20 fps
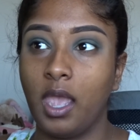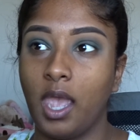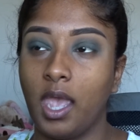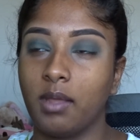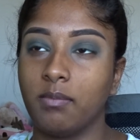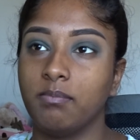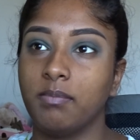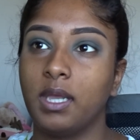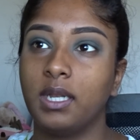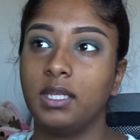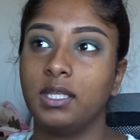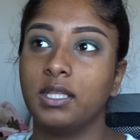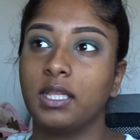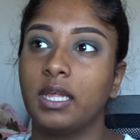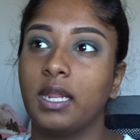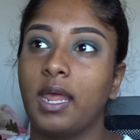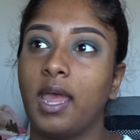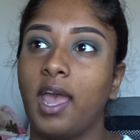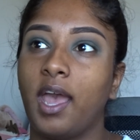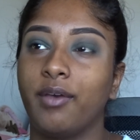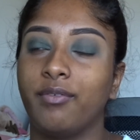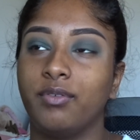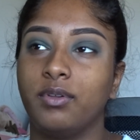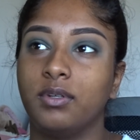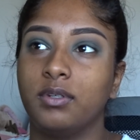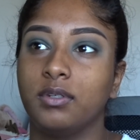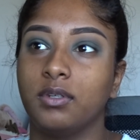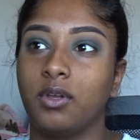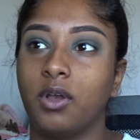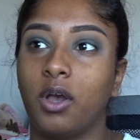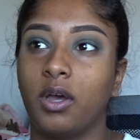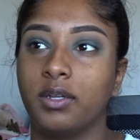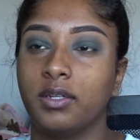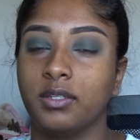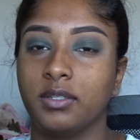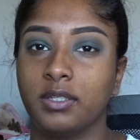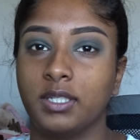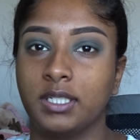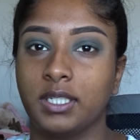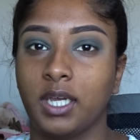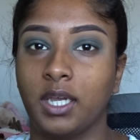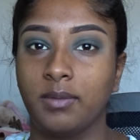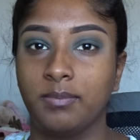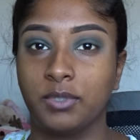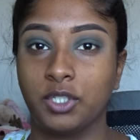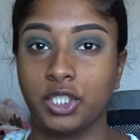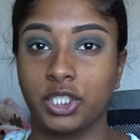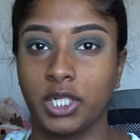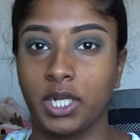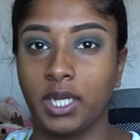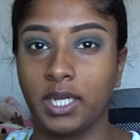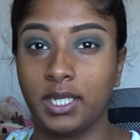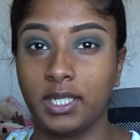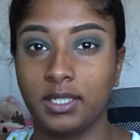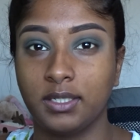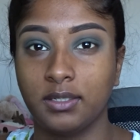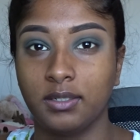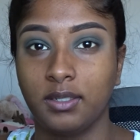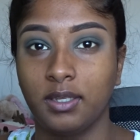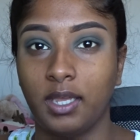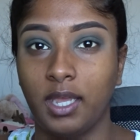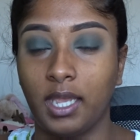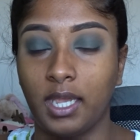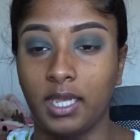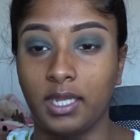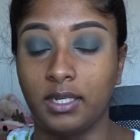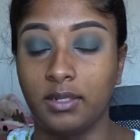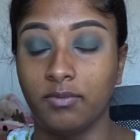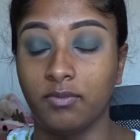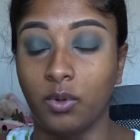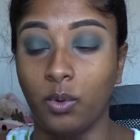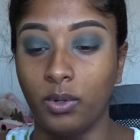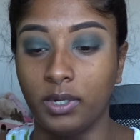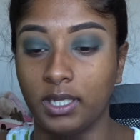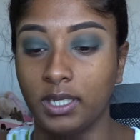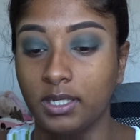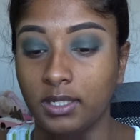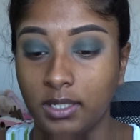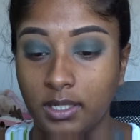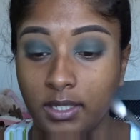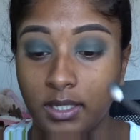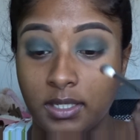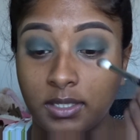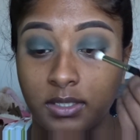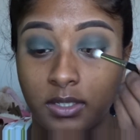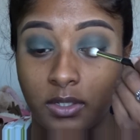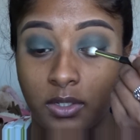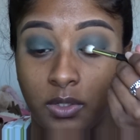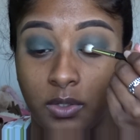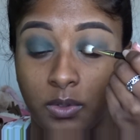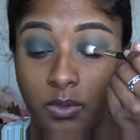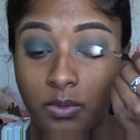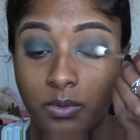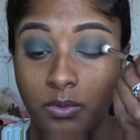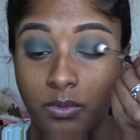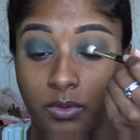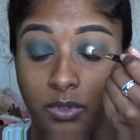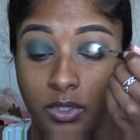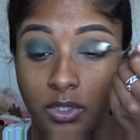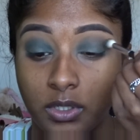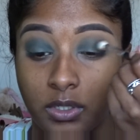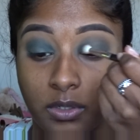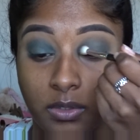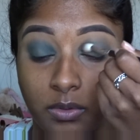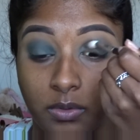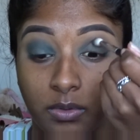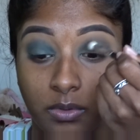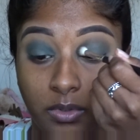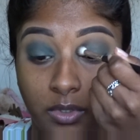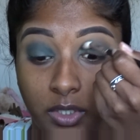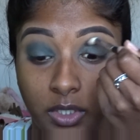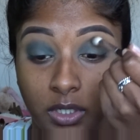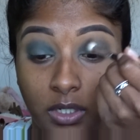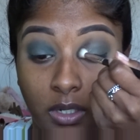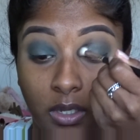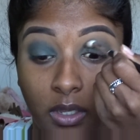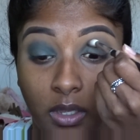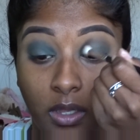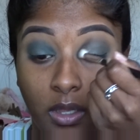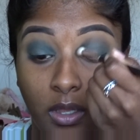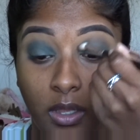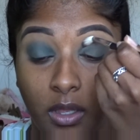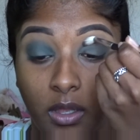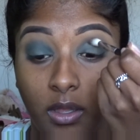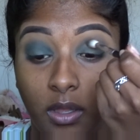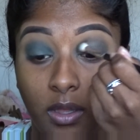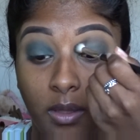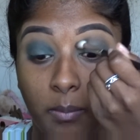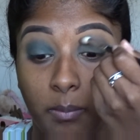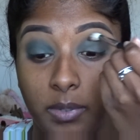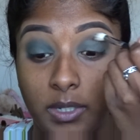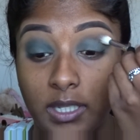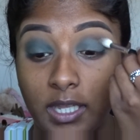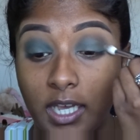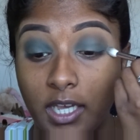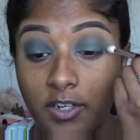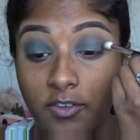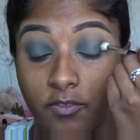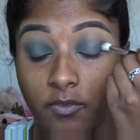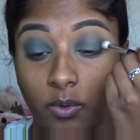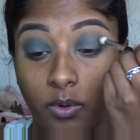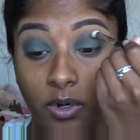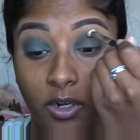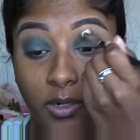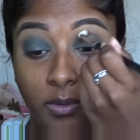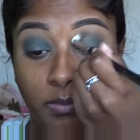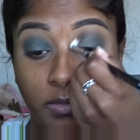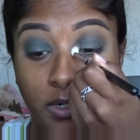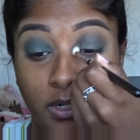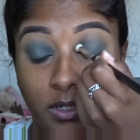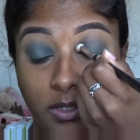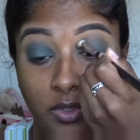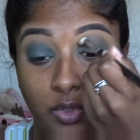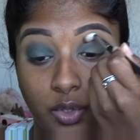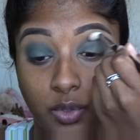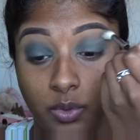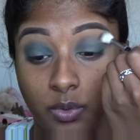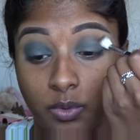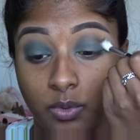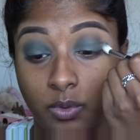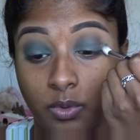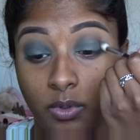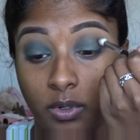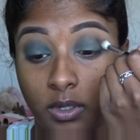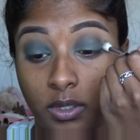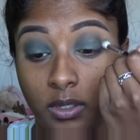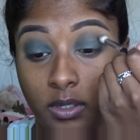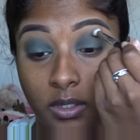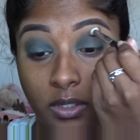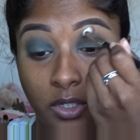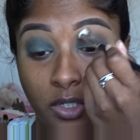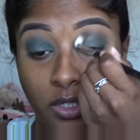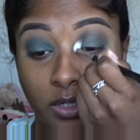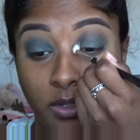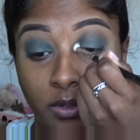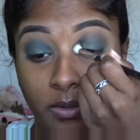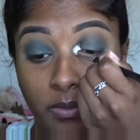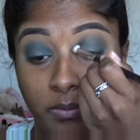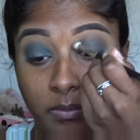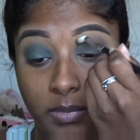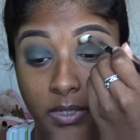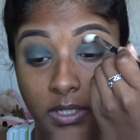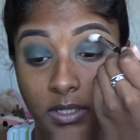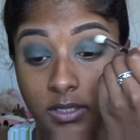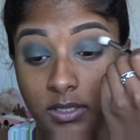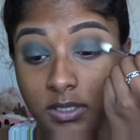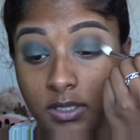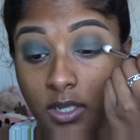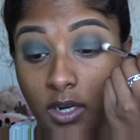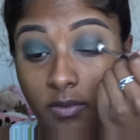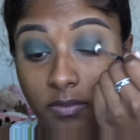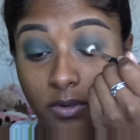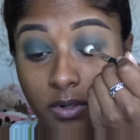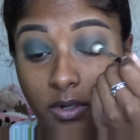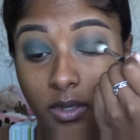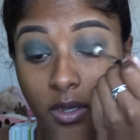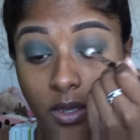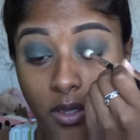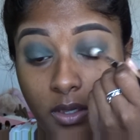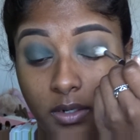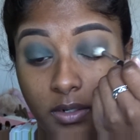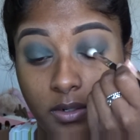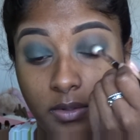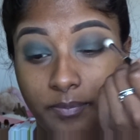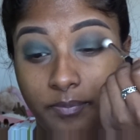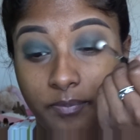and many that haven't gotten the time to shine. And Vogue India is a huge, huge platform to be discovered on.